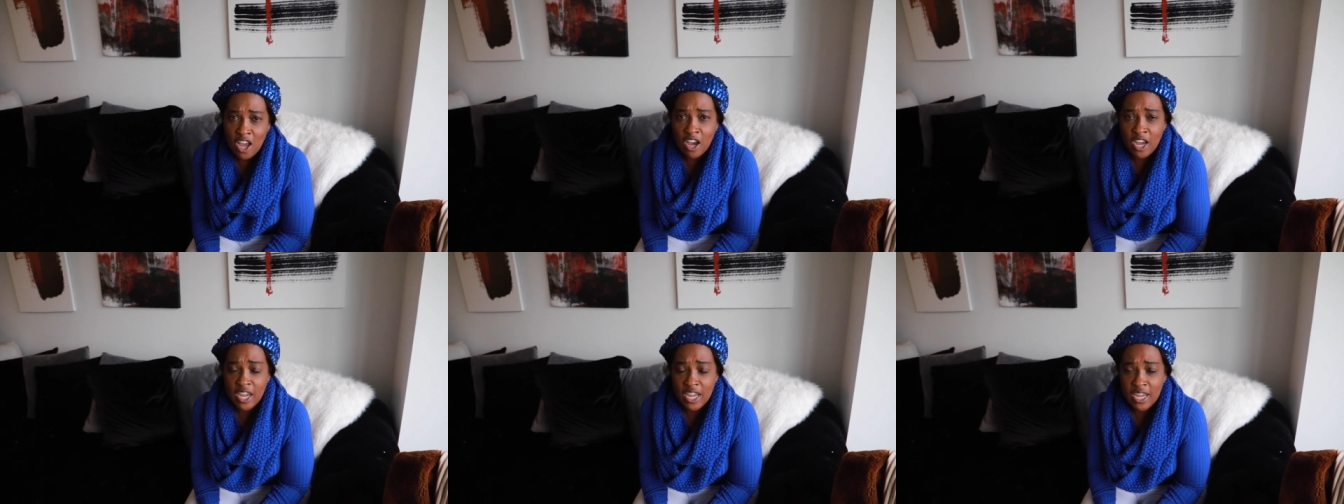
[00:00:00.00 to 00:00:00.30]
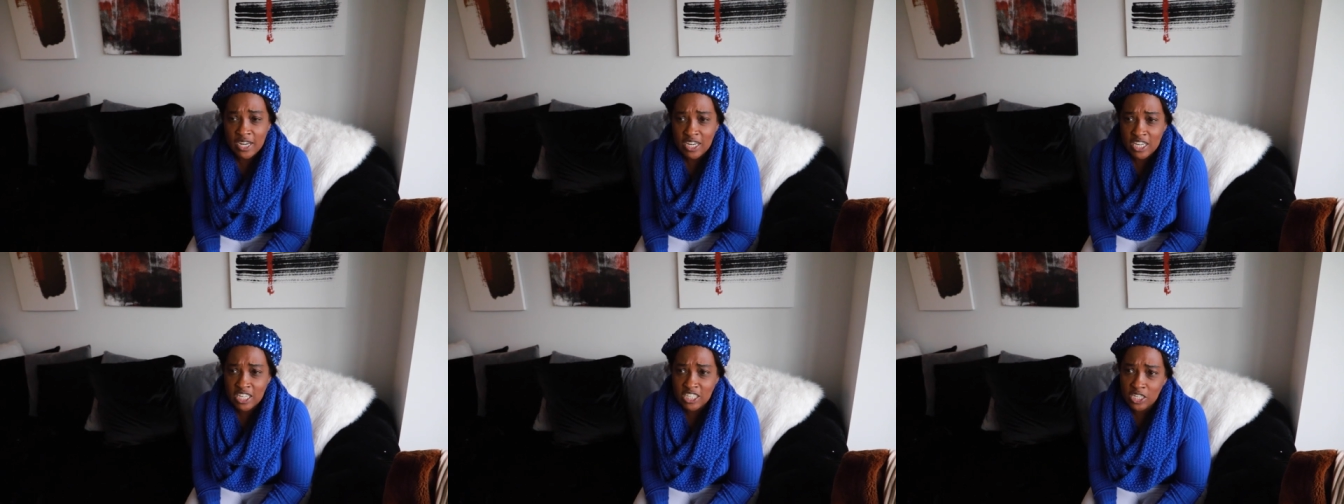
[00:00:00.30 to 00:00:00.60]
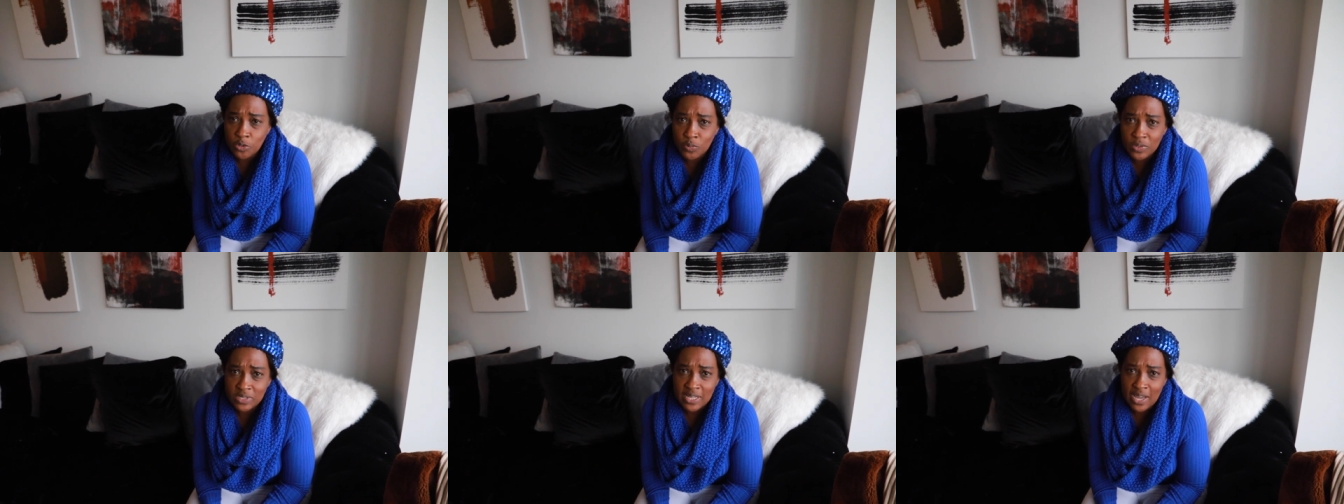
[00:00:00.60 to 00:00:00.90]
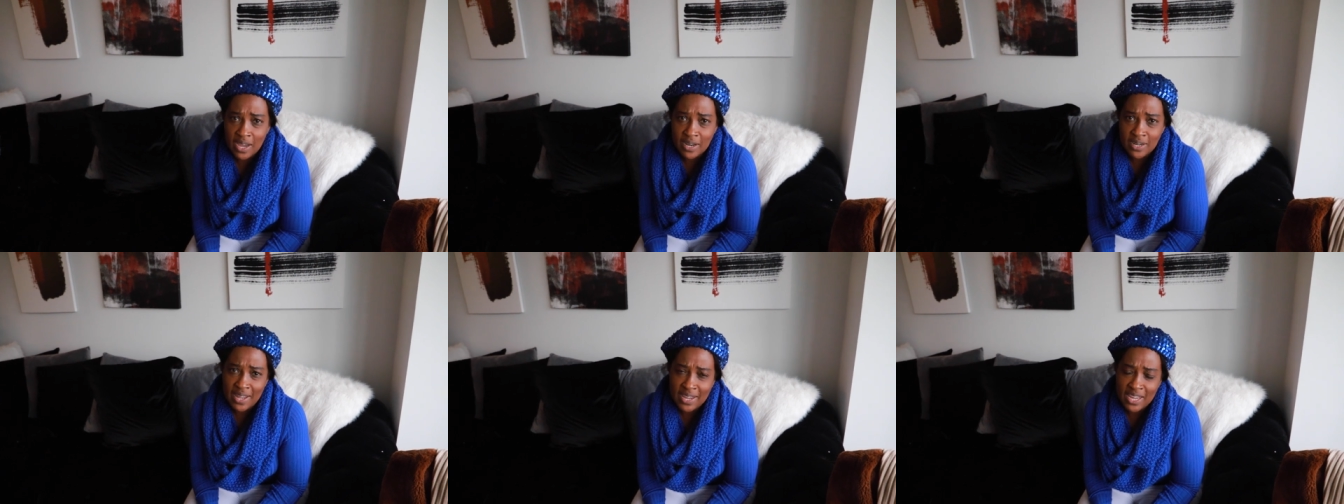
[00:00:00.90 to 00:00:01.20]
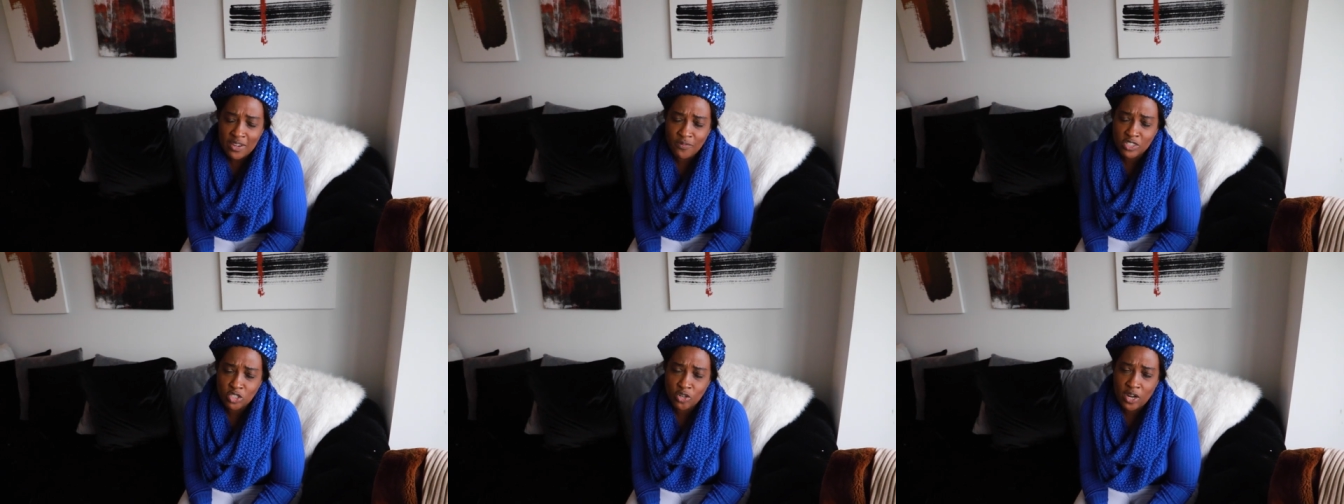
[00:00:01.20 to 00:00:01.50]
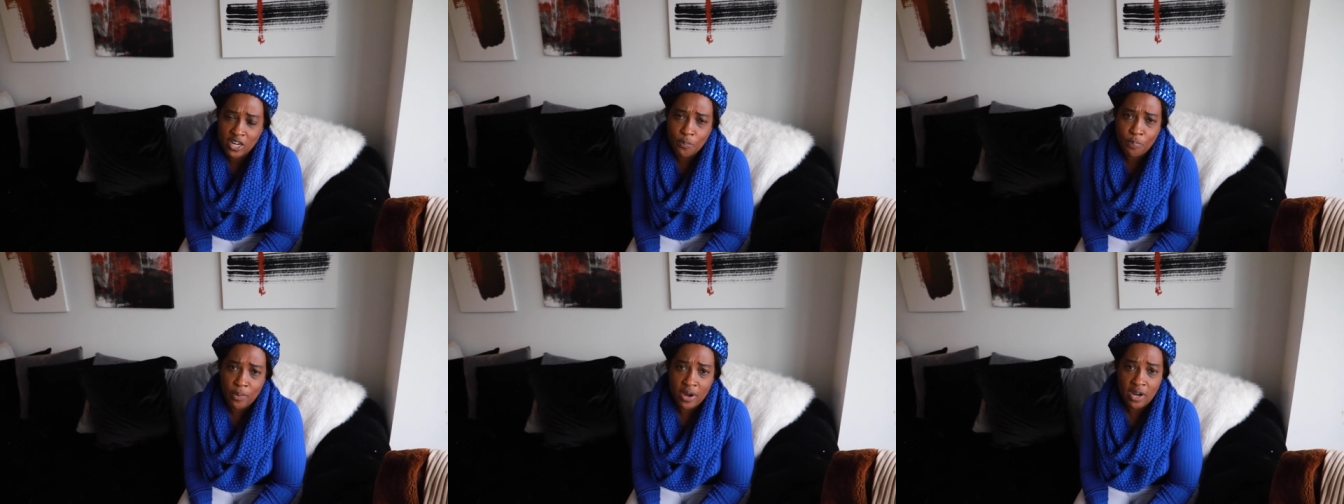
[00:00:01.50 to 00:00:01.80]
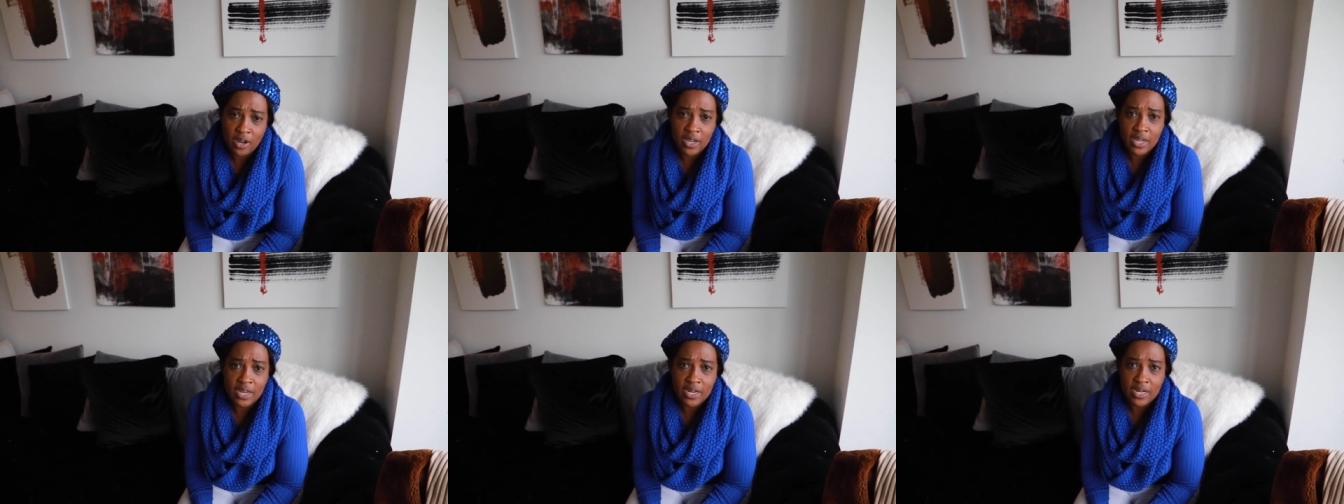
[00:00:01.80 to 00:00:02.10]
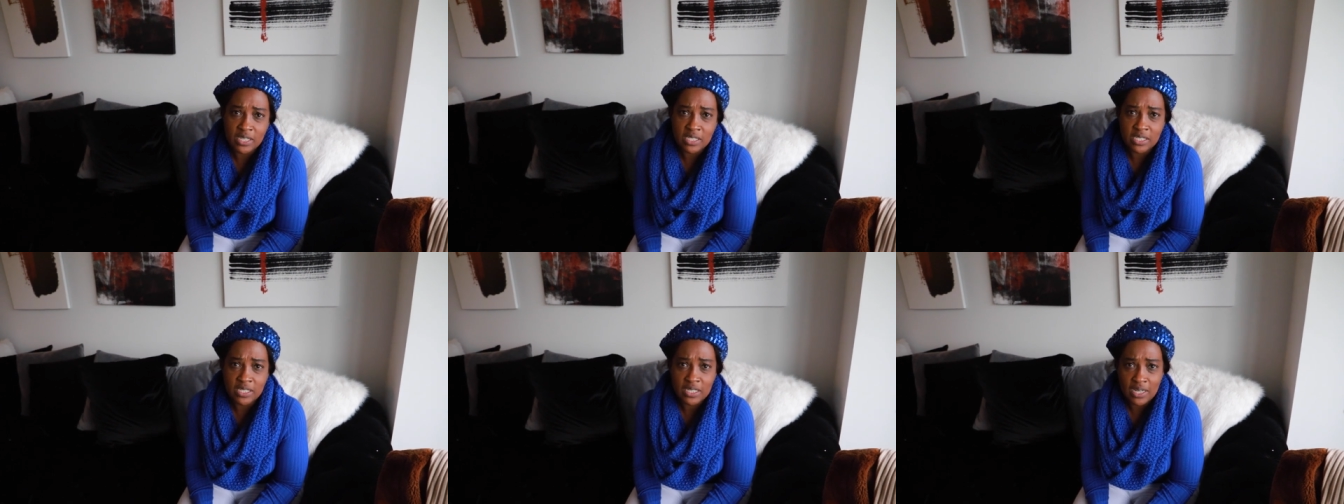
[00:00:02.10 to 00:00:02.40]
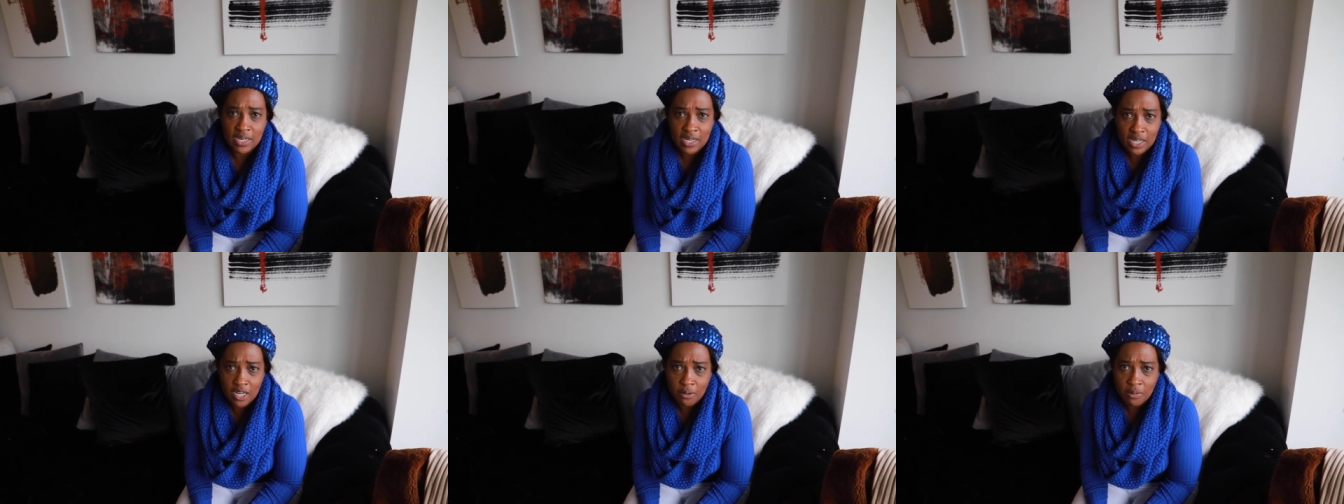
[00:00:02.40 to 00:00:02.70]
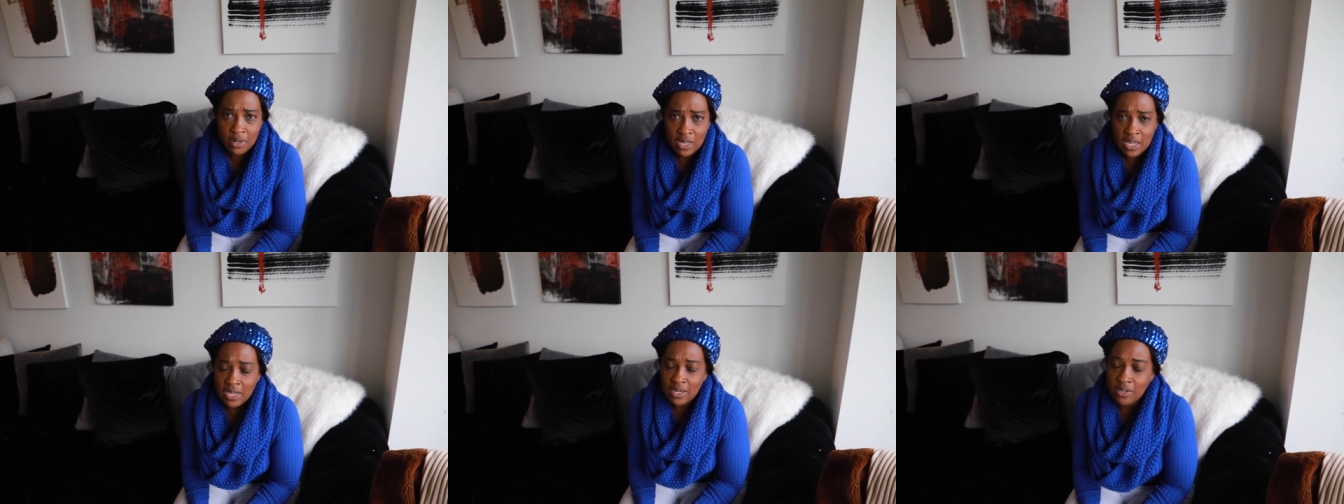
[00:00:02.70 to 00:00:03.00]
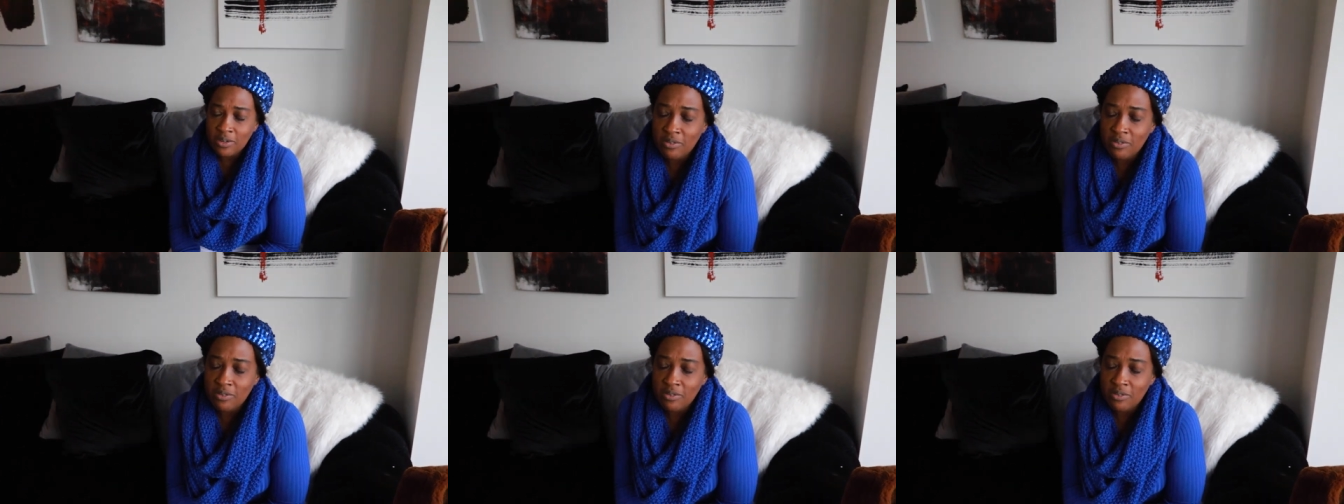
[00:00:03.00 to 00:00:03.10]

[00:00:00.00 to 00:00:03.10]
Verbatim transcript: Her energy was down. Not even trying to bring her energy up.